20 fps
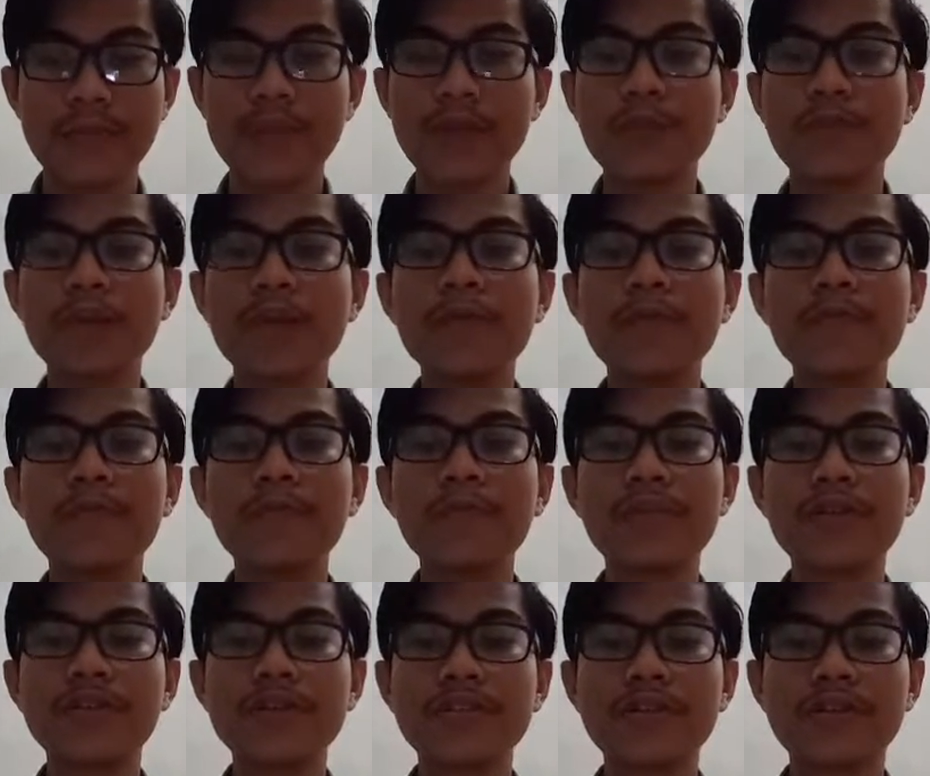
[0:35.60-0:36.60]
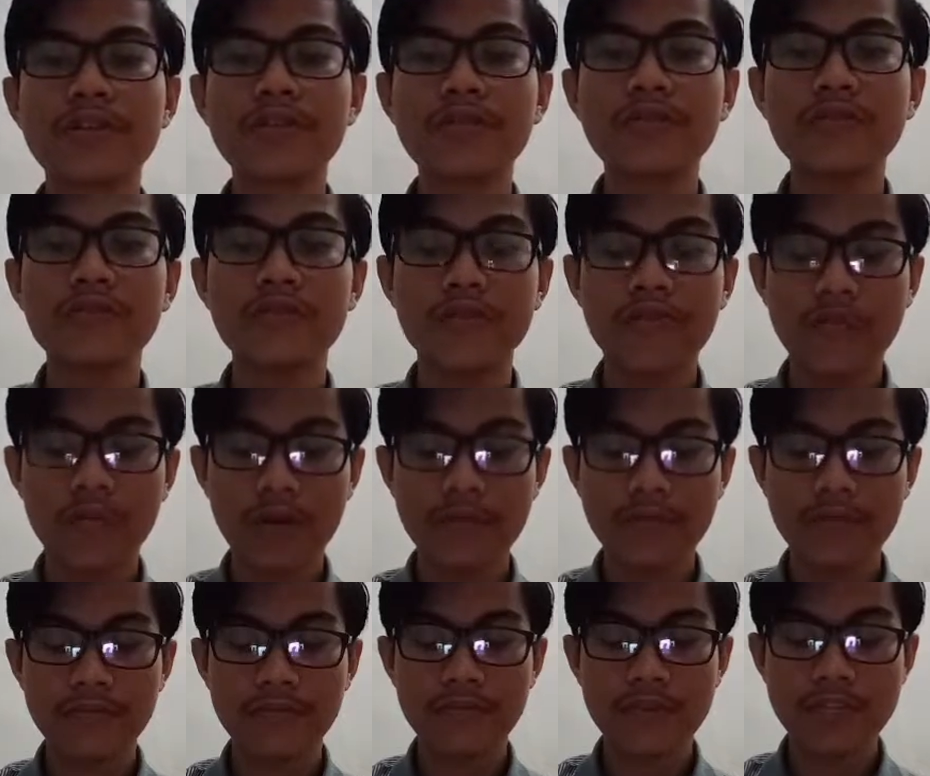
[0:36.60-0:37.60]
The publisher
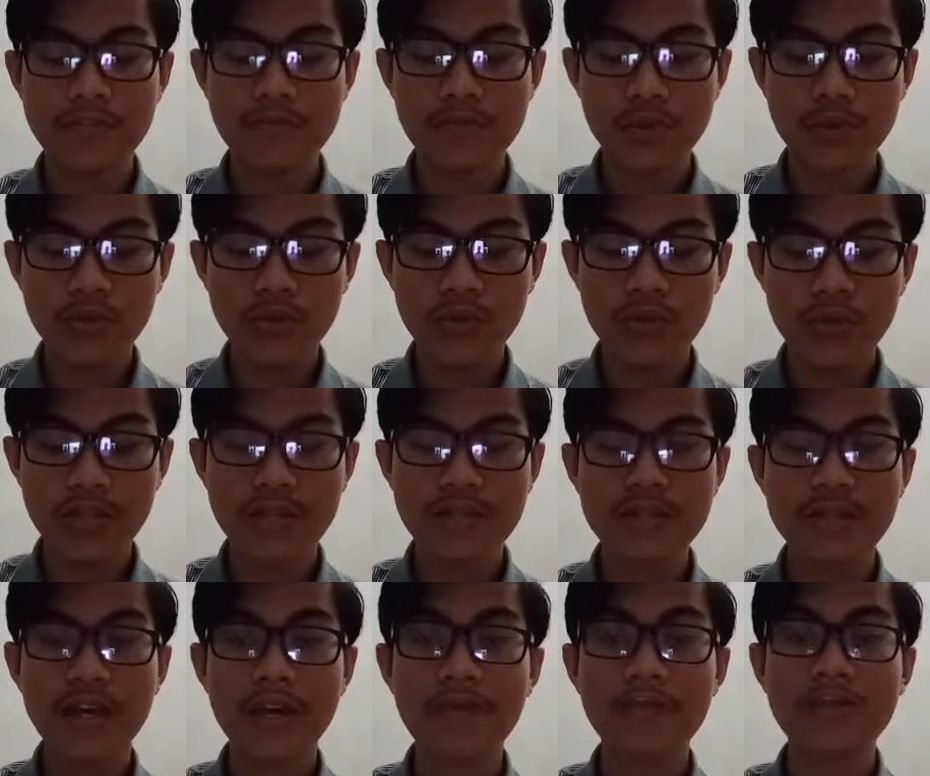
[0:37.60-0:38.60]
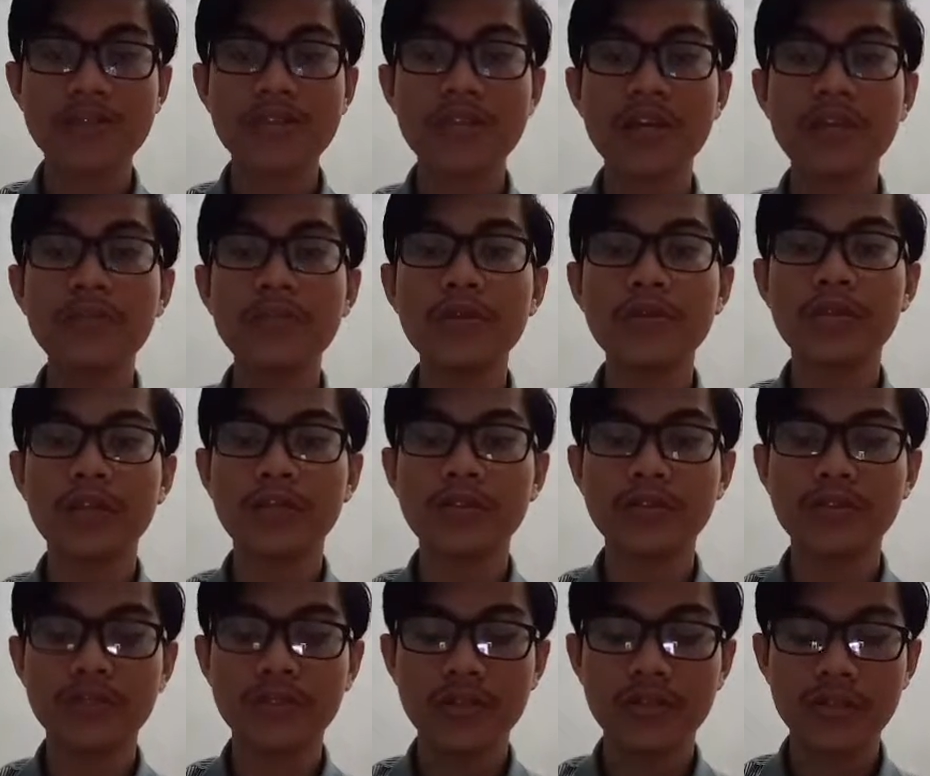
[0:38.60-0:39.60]
from this book is Hamish
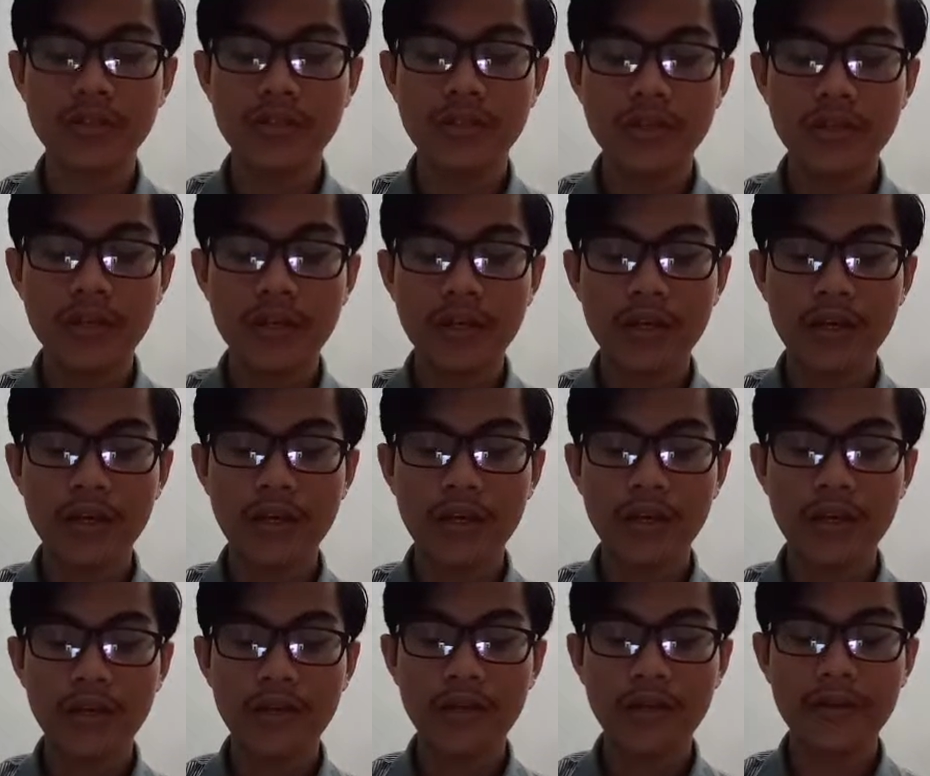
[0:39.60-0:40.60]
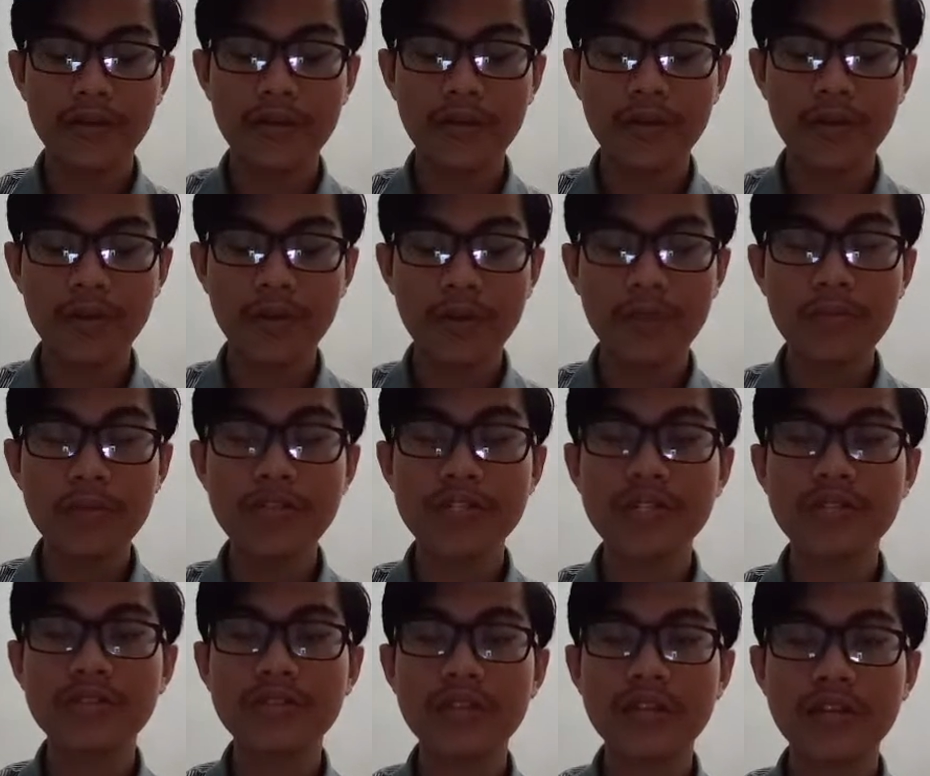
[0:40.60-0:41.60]
Hamilton, and
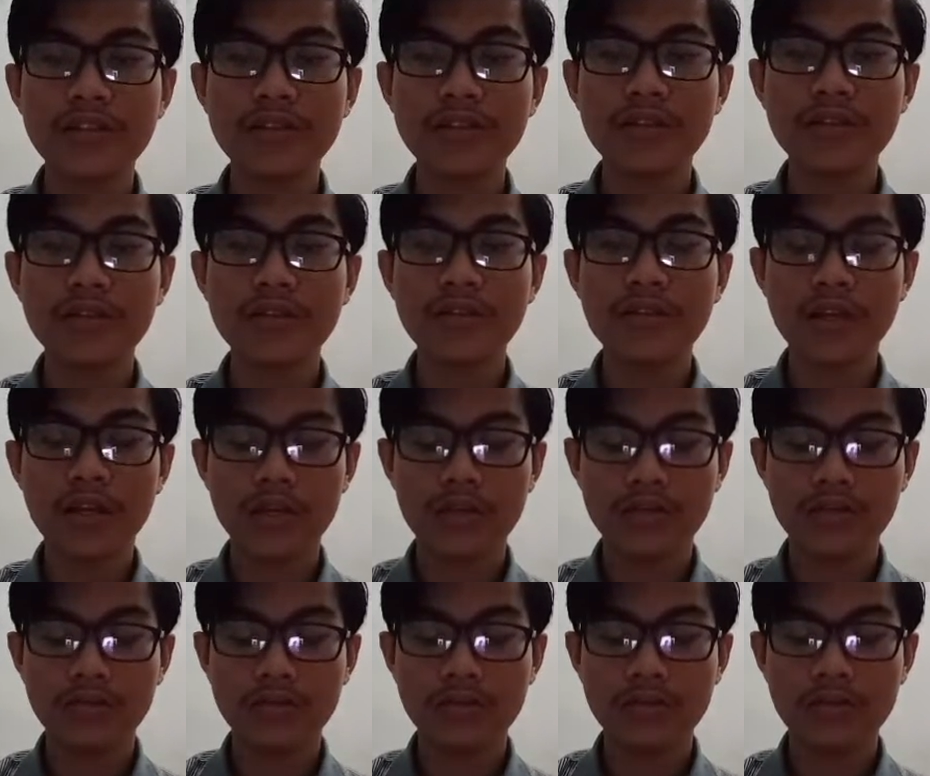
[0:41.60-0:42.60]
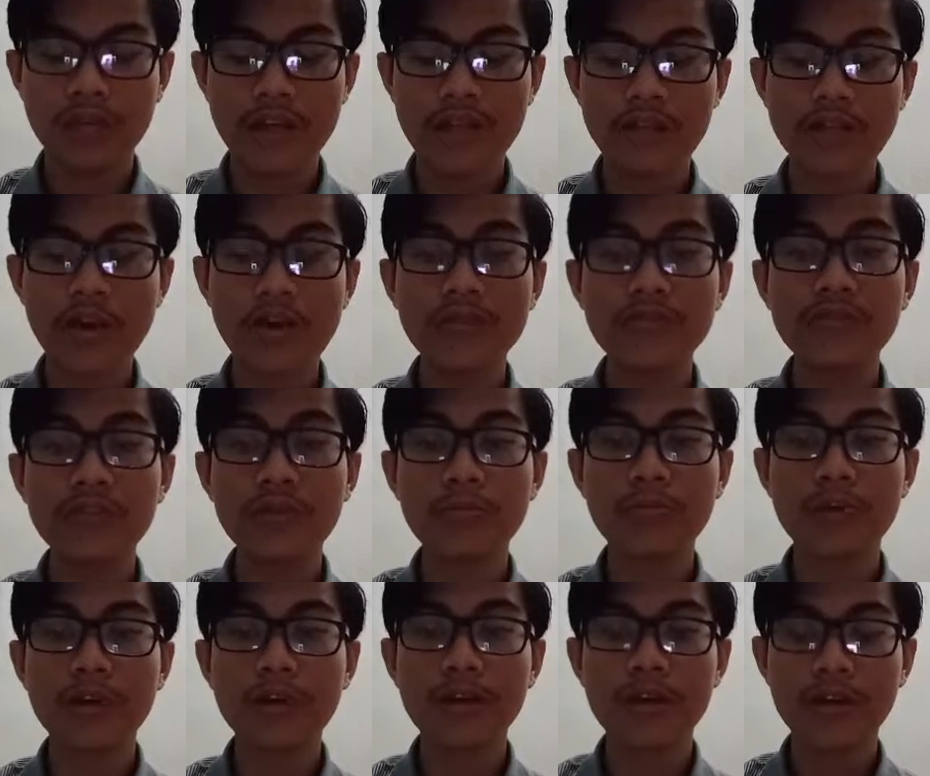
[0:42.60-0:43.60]
publication date in 10
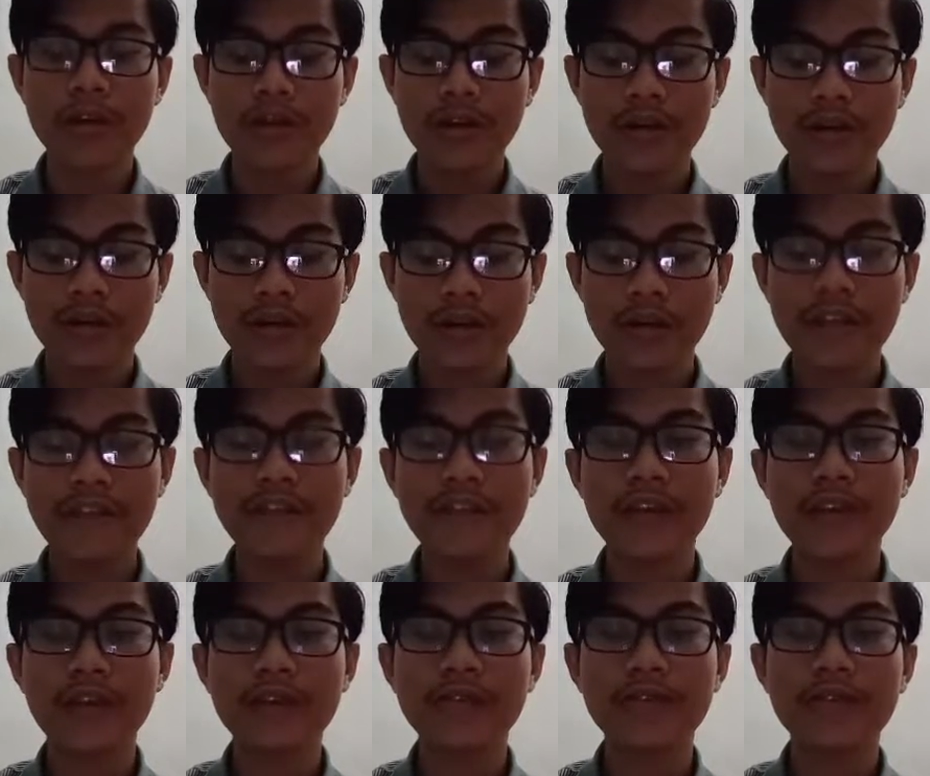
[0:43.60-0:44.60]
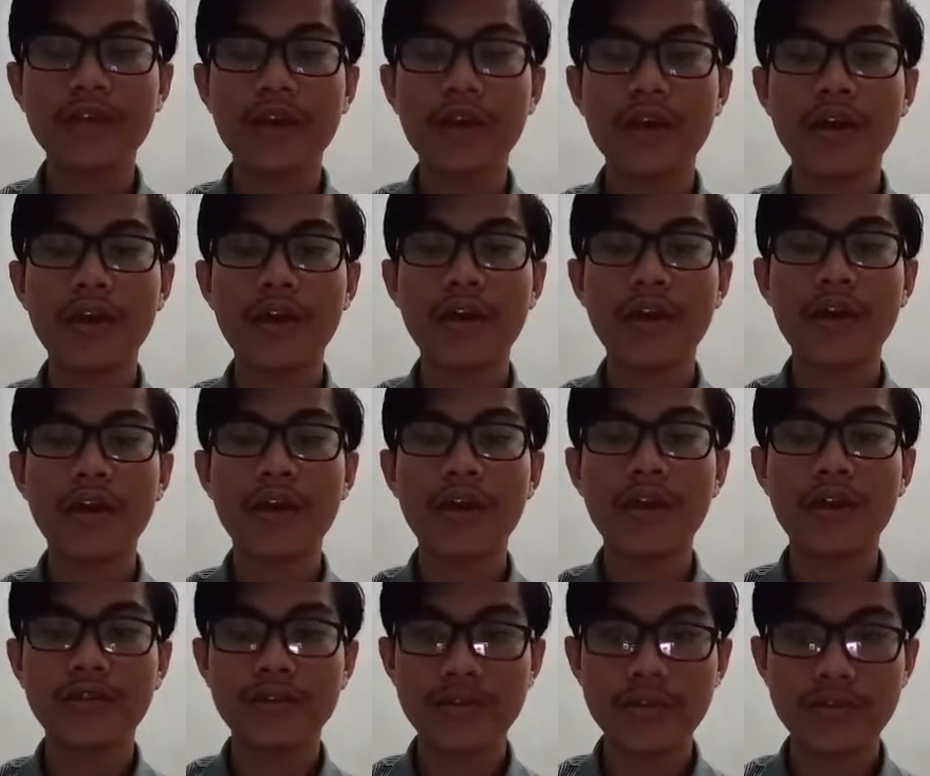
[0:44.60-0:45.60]
October
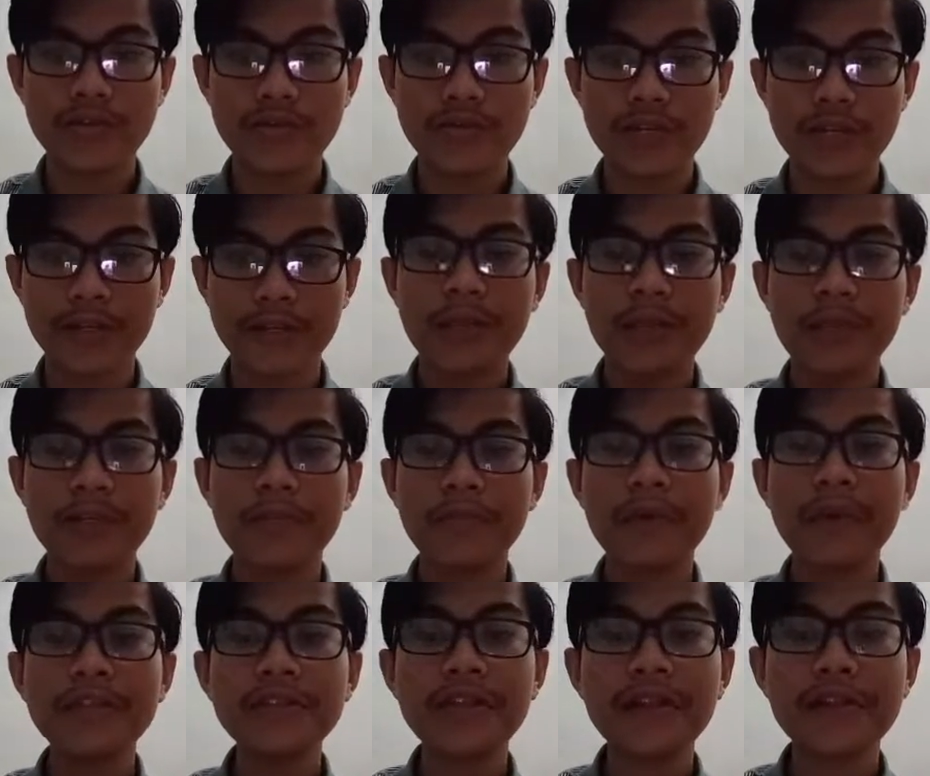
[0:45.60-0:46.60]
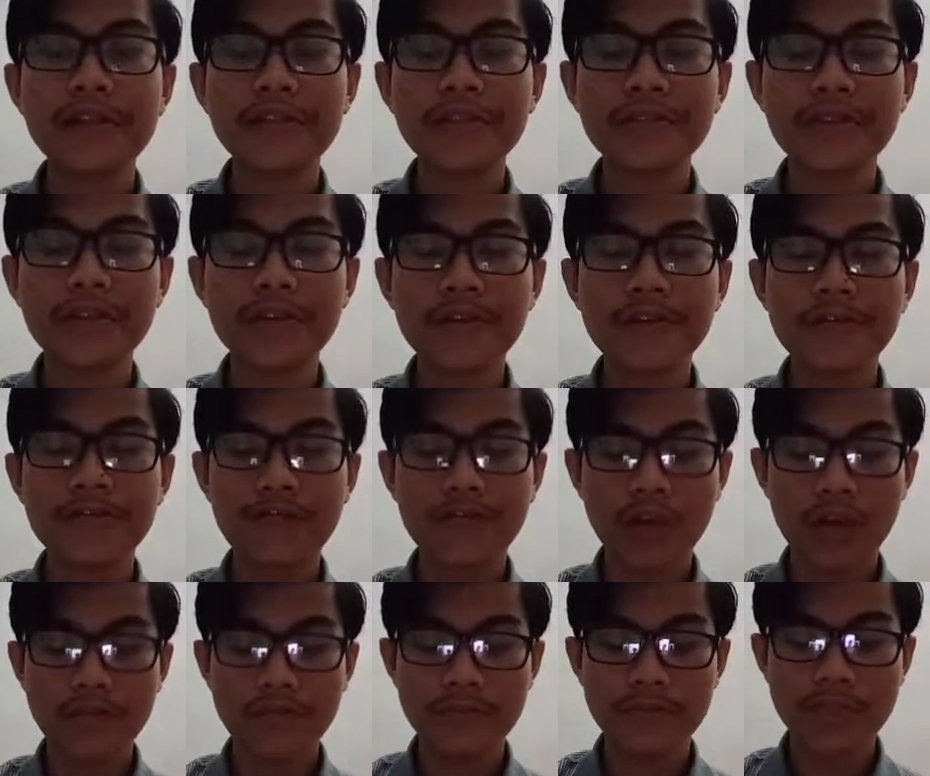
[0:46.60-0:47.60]
1983. The main character
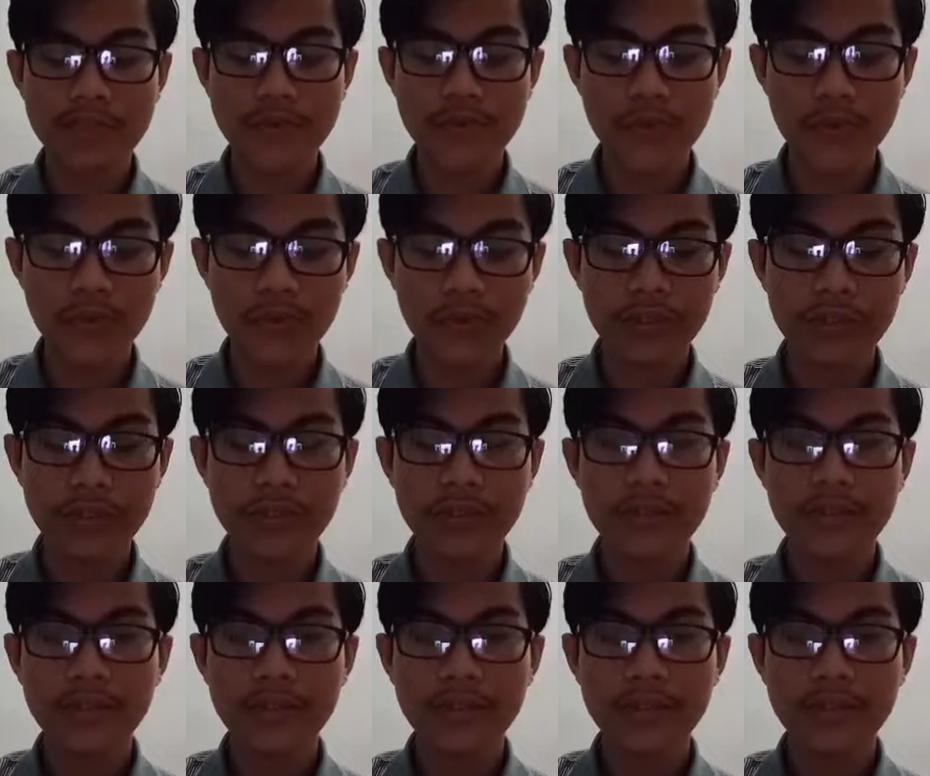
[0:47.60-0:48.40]
from this book